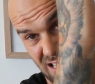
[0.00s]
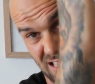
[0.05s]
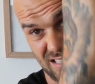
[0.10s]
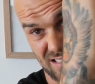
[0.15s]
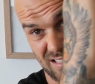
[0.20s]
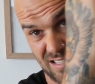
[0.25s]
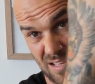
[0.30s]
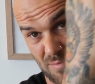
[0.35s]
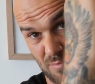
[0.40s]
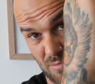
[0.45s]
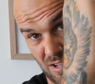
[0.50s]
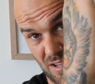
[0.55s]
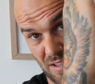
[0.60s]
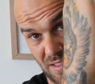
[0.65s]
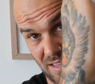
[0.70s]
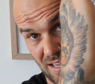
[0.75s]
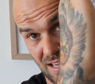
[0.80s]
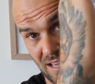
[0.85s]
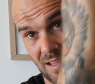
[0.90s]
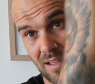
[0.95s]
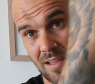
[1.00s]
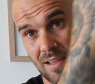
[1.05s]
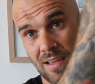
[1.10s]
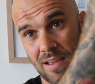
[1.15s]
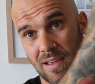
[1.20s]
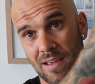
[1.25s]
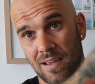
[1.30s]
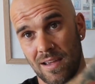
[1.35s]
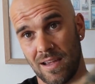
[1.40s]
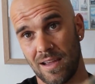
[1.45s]
legs up like that,
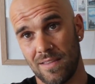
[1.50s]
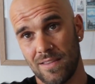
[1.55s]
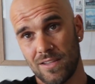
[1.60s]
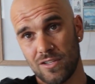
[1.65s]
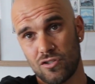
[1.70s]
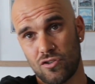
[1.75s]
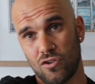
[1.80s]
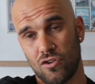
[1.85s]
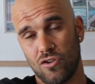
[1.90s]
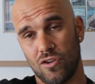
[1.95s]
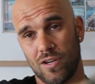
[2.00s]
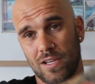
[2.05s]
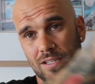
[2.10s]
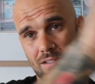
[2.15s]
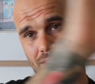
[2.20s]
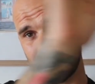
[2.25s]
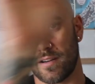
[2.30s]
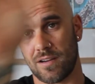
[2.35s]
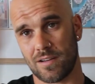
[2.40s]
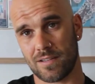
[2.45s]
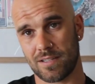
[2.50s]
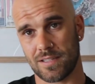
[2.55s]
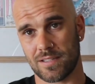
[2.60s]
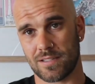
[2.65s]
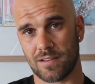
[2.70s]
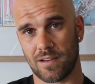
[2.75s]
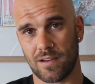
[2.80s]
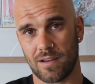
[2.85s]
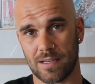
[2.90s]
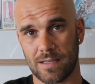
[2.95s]
and then turning side to
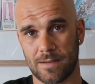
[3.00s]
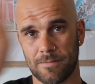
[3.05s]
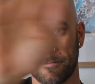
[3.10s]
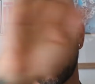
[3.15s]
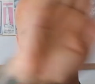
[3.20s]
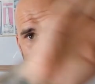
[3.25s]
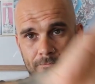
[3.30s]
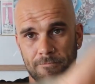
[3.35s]
side.